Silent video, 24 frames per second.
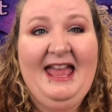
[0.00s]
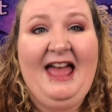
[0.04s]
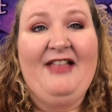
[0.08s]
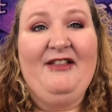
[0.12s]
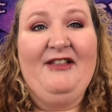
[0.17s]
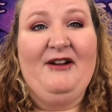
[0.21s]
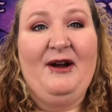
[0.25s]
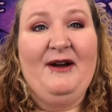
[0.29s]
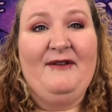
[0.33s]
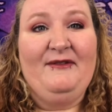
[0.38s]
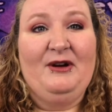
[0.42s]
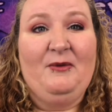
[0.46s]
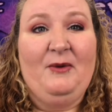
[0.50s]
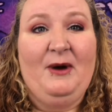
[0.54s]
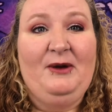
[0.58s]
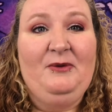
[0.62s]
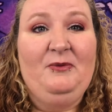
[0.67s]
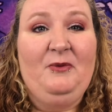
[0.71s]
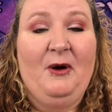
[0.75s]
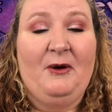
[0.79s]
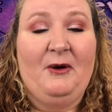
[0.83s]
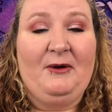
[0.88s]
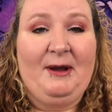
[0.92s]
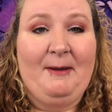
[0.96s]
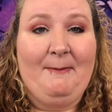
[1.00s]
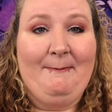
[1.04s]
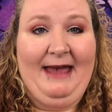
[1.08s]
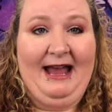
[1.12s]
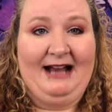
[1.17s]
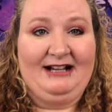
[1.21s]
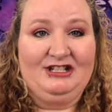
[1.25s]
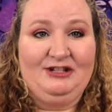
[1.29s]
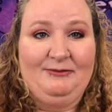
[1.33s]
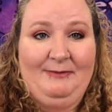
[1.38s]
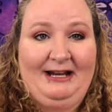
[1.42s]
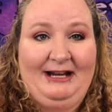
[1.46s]
Hello everyone, welcome
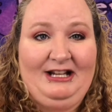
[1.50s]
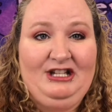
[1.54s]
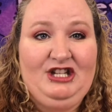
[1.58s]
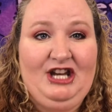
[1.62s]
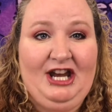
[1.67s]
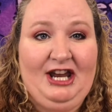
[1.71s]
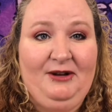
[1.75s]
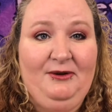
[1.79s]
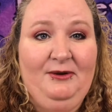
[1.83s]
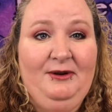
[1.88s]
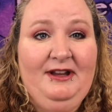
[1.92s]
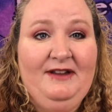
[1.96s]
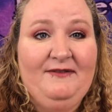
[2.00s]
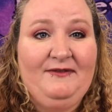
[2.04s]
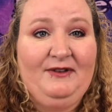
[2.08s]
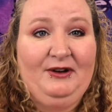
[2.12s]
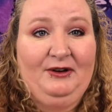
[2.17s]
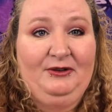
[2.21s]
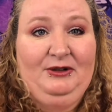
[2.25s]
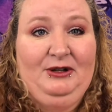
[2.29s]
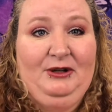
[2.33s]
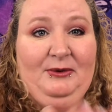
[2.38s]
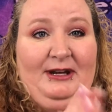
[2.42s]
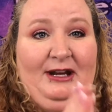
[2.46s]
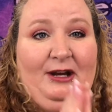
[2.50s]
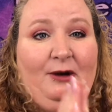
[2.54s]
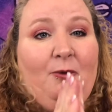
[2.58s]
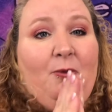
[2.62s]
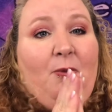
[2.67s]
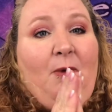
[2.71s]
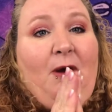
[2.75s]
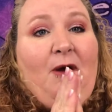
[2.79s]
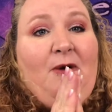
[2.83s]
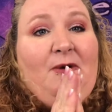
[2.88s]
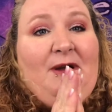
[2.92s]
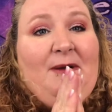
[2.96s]
back to my channel. If you're new here,
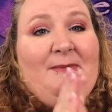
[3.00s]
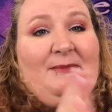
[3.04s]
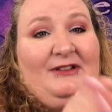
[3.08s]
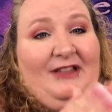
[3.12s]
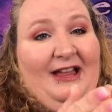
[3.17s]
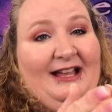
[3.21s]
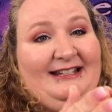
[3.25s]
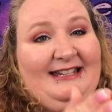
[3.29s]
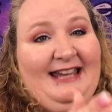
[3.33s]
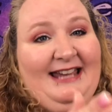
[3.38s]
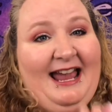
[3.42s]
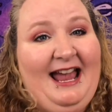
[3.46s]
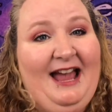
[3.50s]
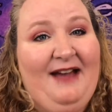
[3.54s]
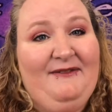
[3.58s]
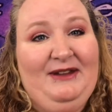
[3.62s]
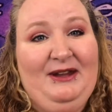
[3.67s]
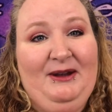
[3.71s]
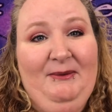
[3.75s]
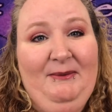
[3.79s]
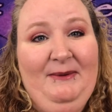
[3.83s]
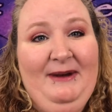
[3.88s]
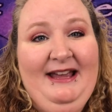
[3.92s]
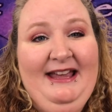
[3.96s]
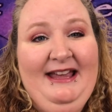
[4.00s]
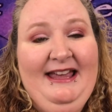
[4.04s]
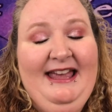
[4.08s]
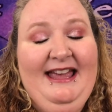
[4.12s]
welcome, glad to have you.